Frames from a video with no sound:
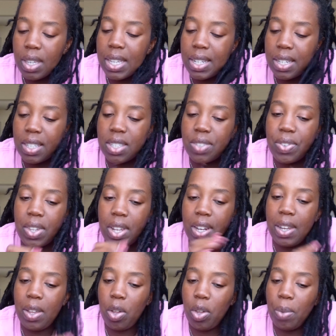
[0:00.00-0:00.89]
it does feel
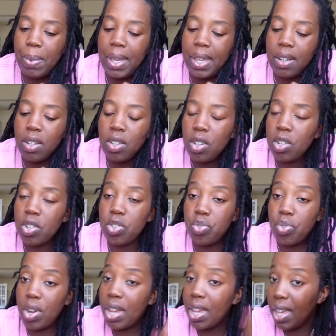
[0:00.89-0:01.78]
a little bit
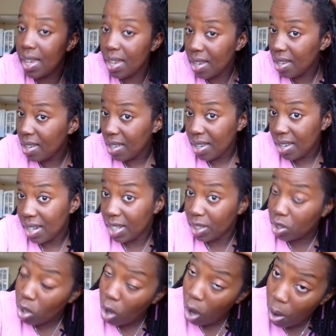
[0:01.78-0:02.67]
dry.
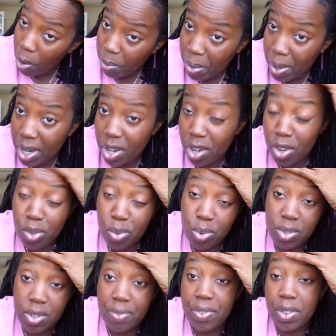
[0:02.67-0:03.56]
The top of my hair
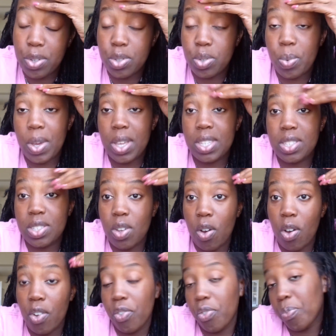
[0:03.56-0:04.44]
usually feels quite
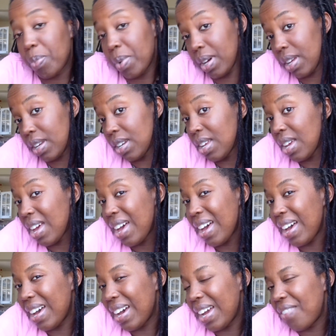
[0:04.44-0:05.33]
soft, but
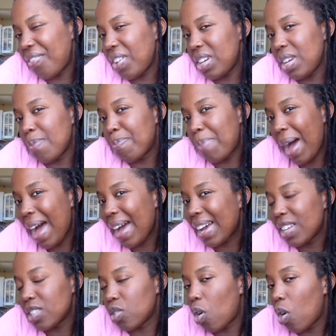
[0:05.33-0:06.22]
I find the
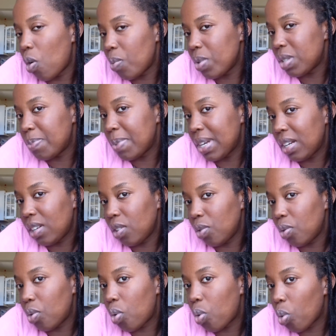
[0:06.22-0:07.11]
back has always been a
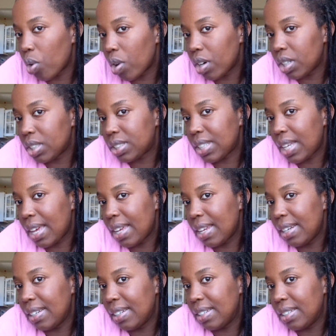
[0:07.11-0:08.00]
little coarse
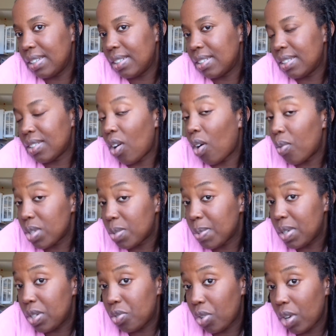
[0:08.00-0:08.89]
and always
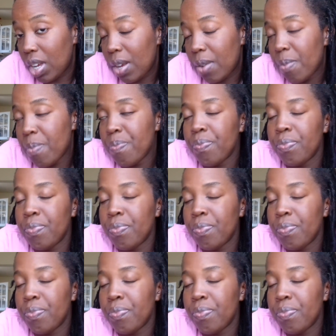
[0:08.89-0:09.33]
been dry.